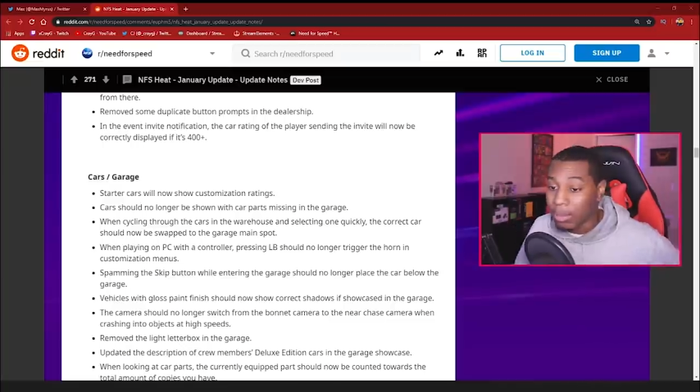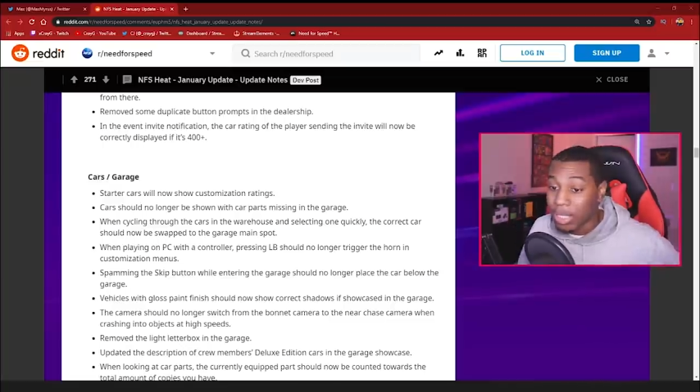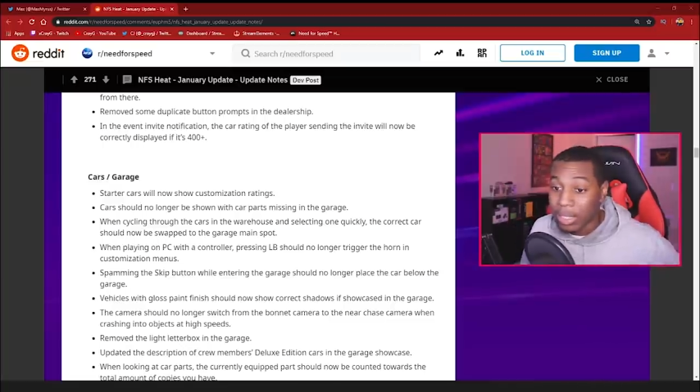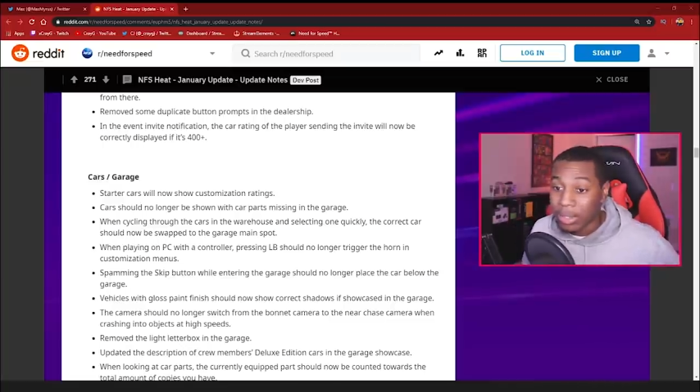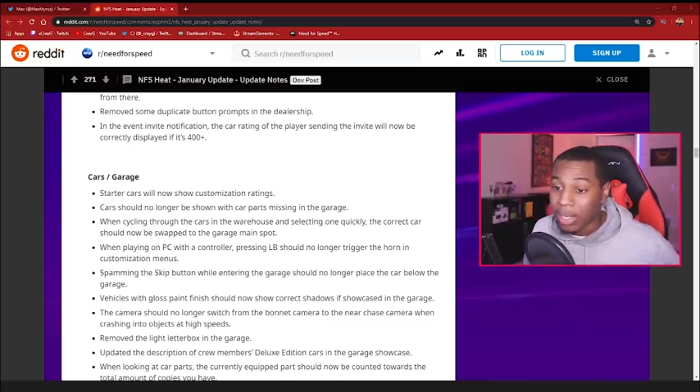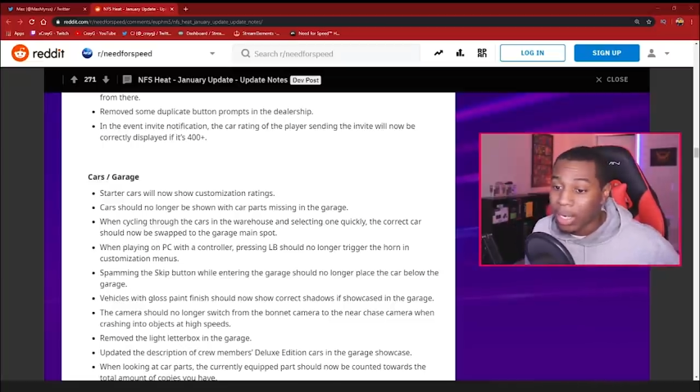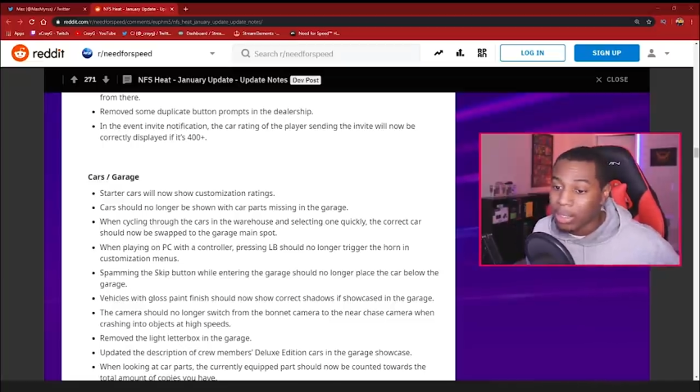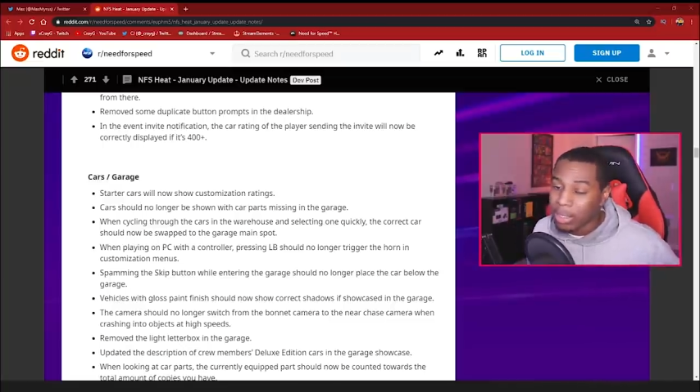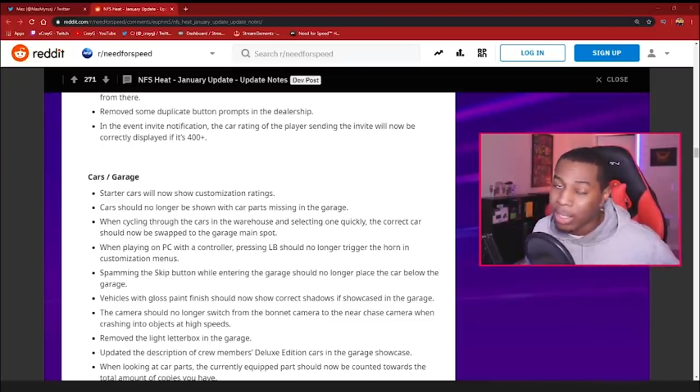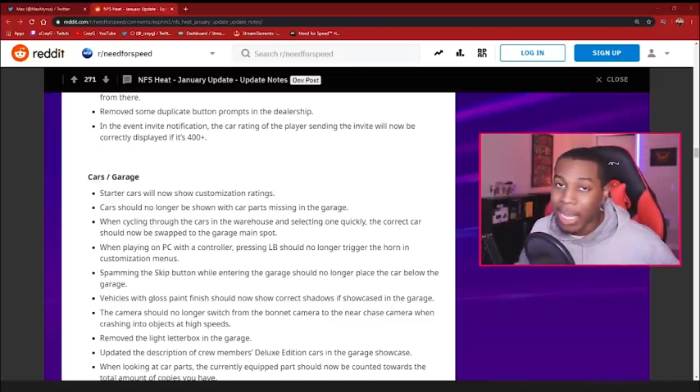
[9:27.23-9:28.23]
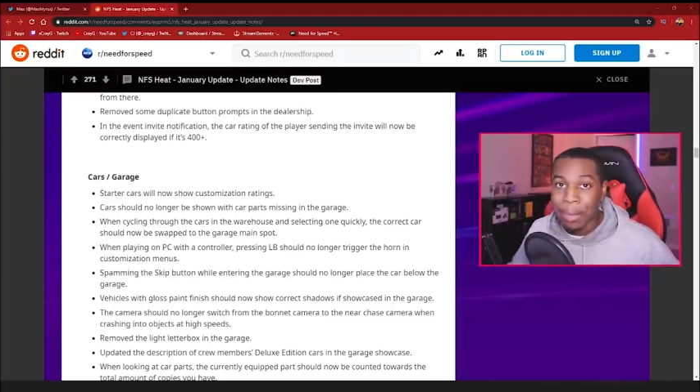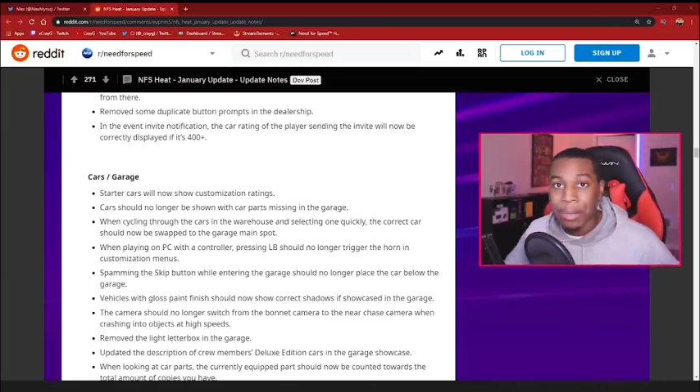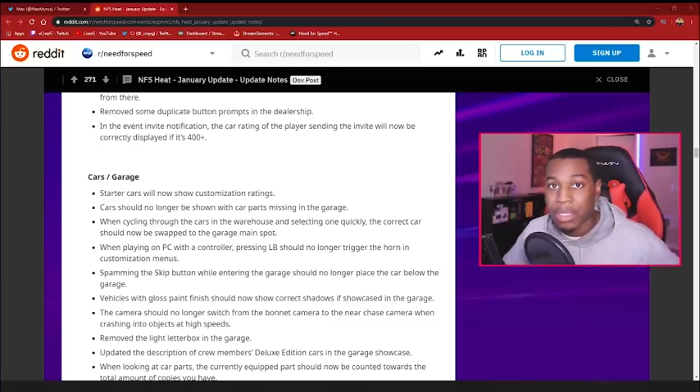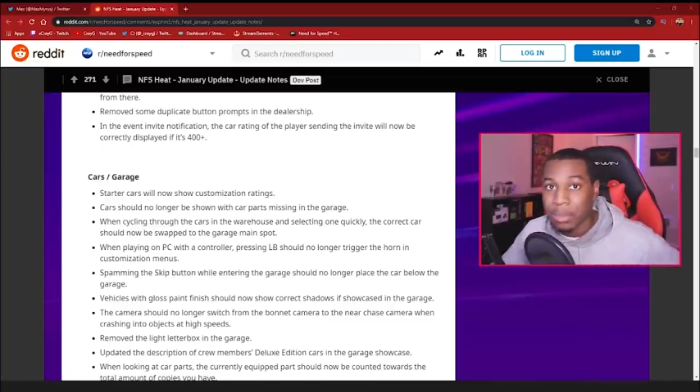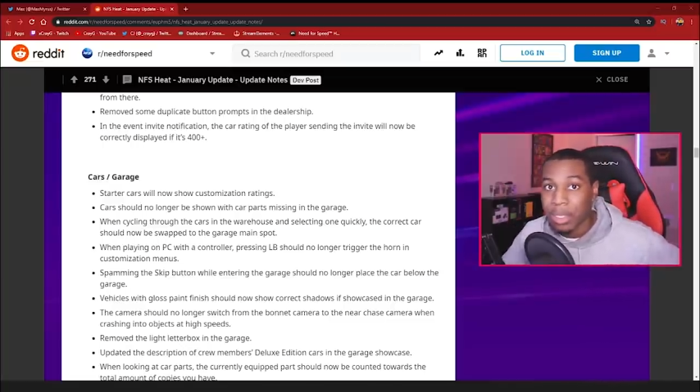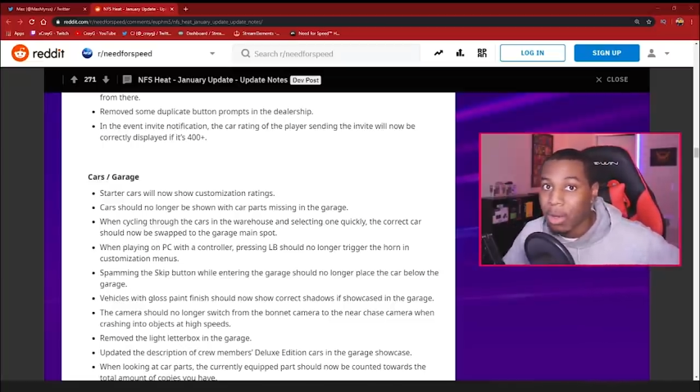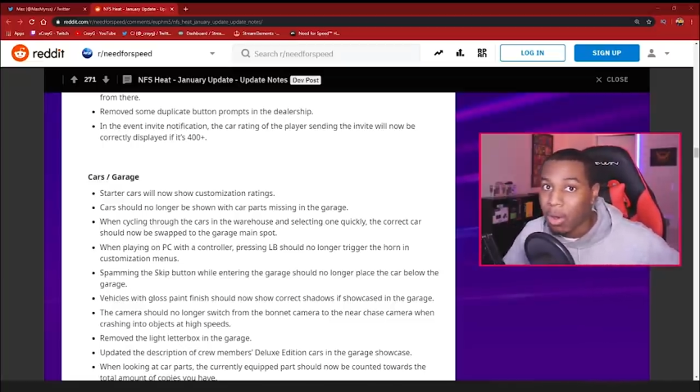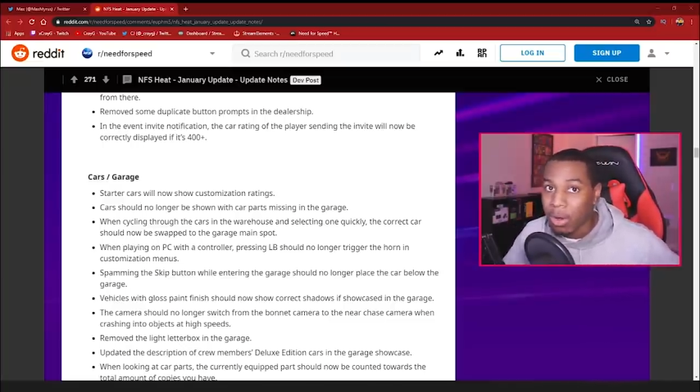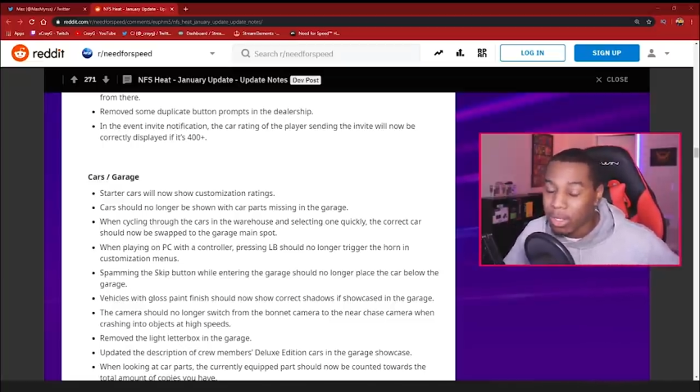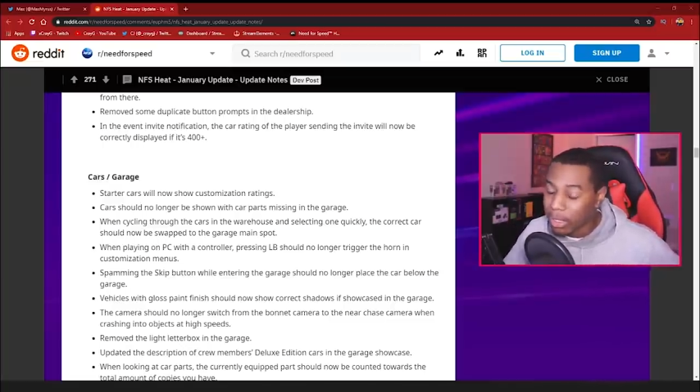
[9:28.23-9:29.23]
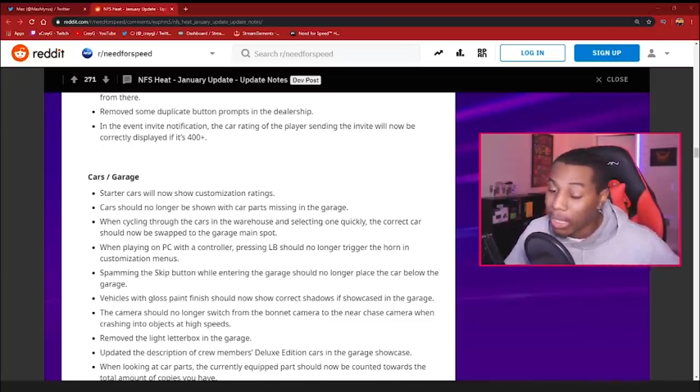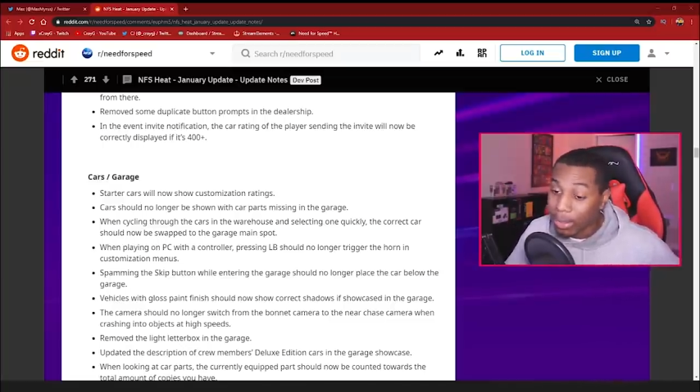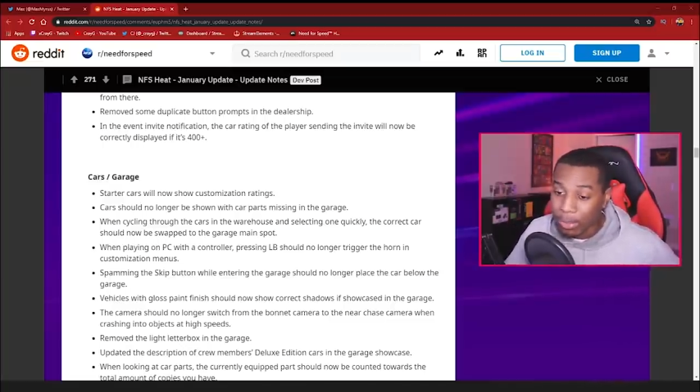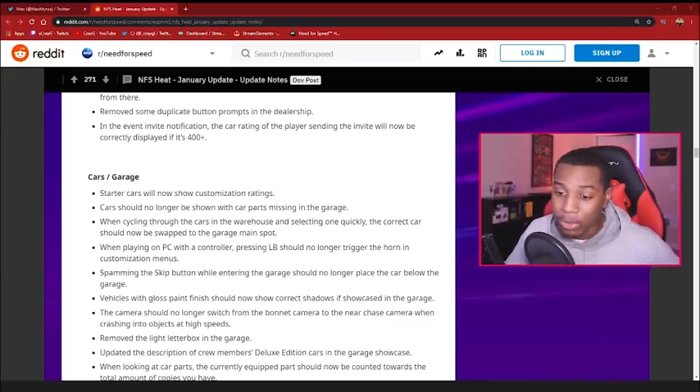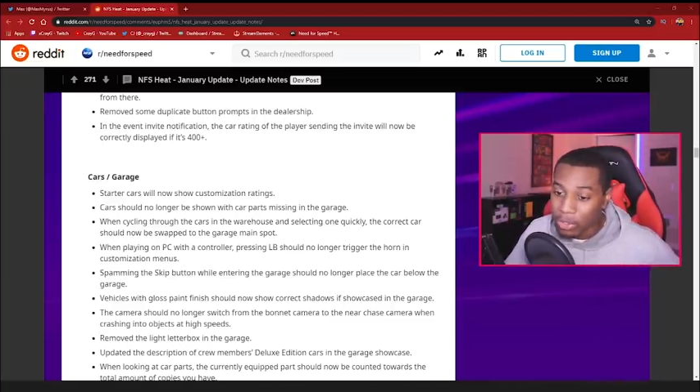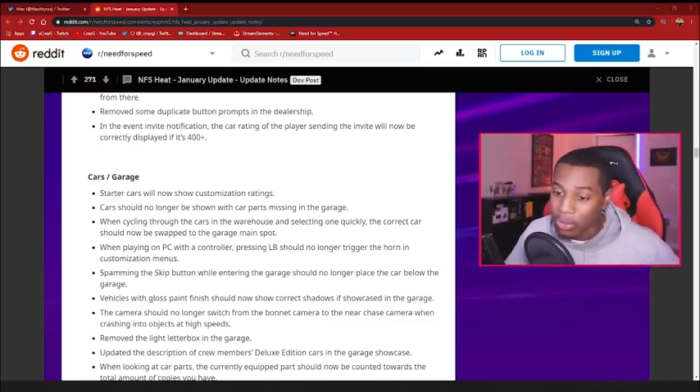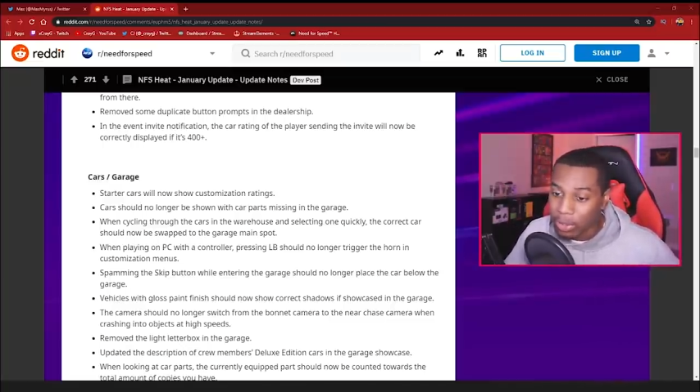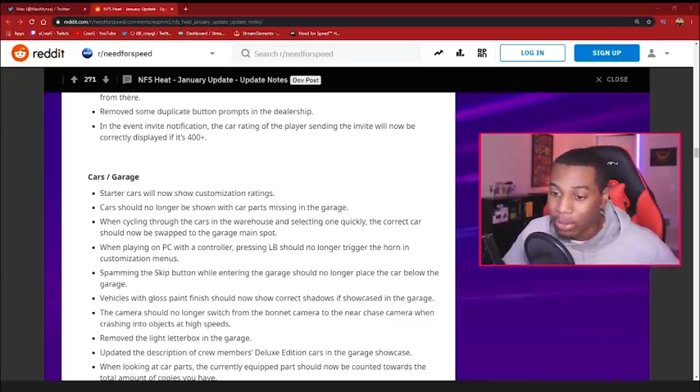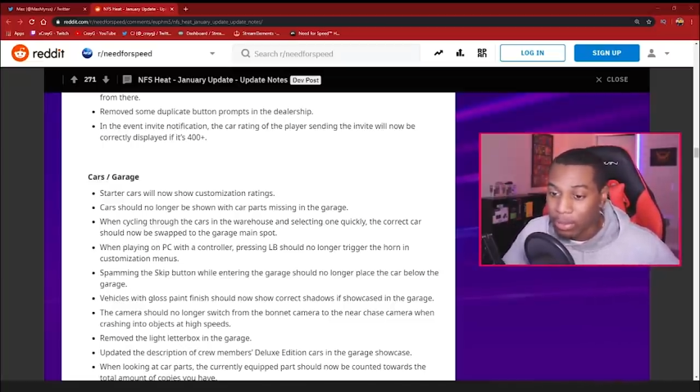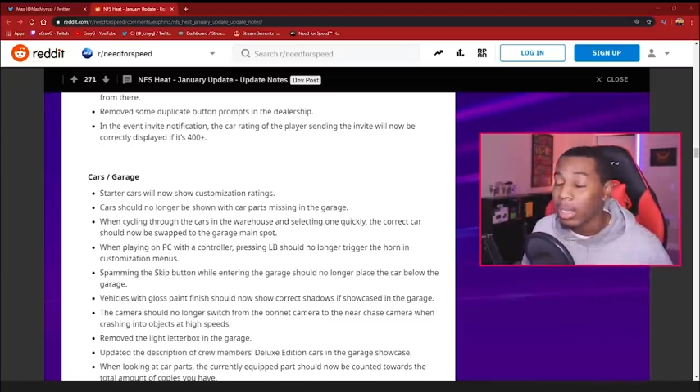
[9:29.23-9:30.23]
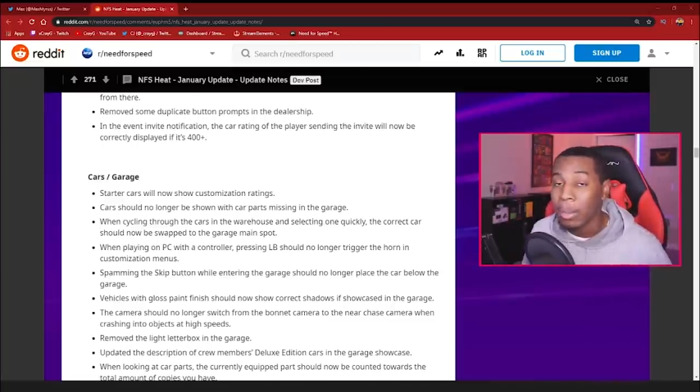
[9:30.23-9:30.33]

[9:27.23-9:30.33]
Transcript: I'm telling you guys, it happens to me all the time on stream.